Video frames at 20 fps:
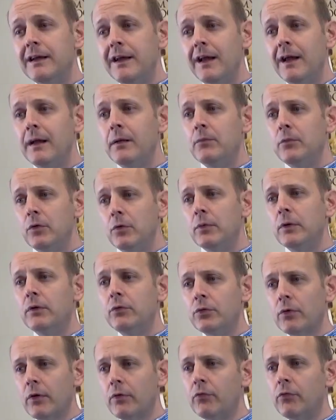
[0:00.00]
came to a
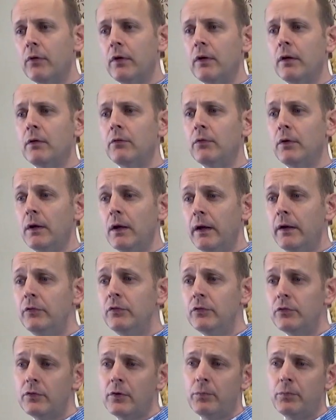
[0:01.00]
trusting
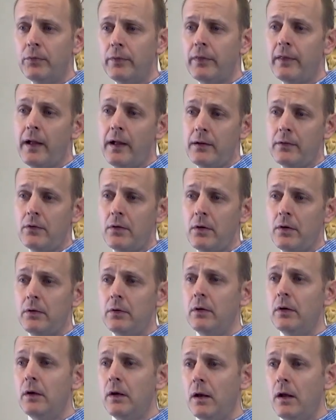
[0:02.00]
relationship with that God,
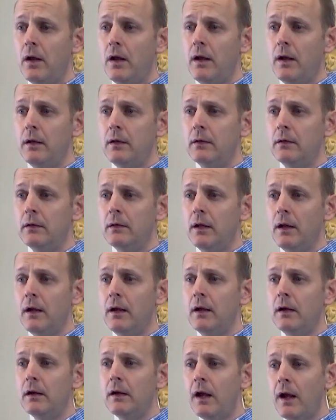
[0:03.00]
and
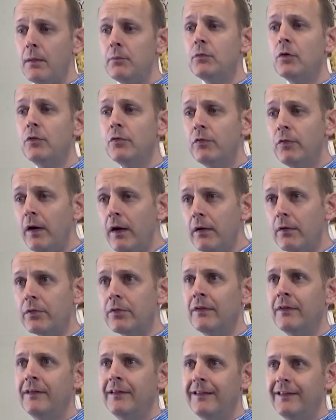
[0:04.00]
came to faith
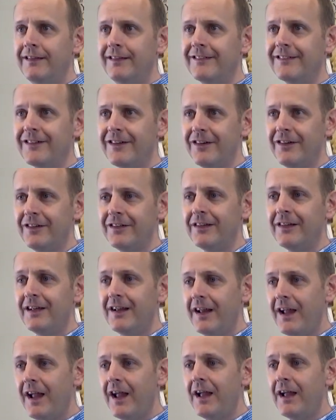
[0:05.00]
in God.
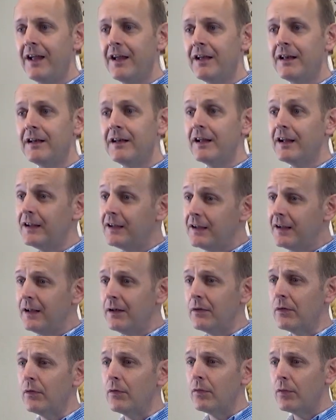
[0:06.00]
And
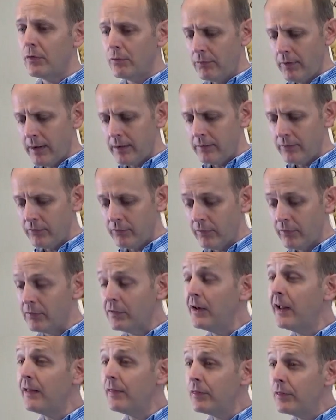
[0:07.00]
again, the writer says,
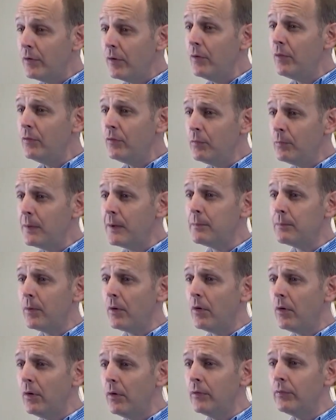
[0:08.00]
let those
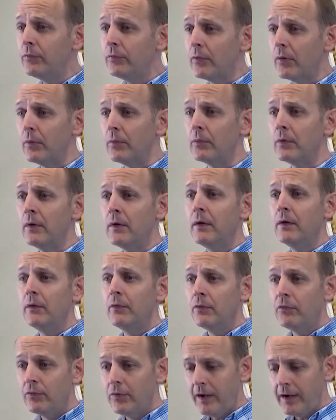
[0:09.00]
people also
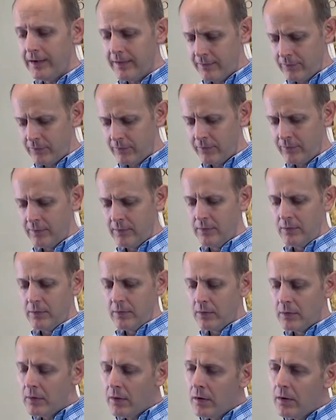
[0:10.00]
say it.
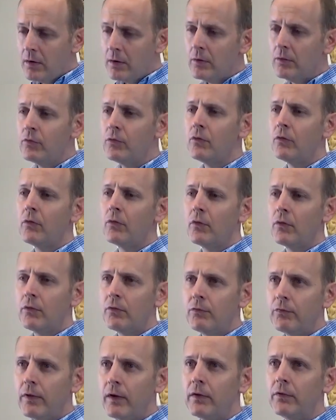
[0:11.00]
God's
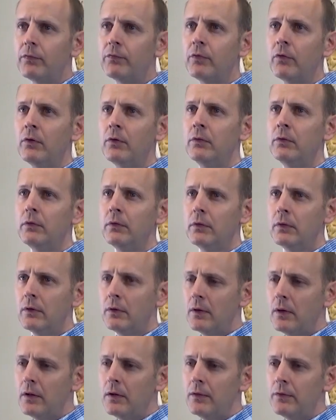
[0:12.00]
faithful
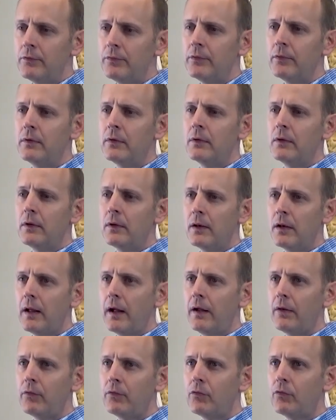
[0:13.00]
love
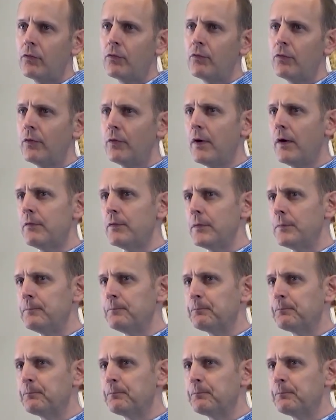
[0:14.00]
lasts forever.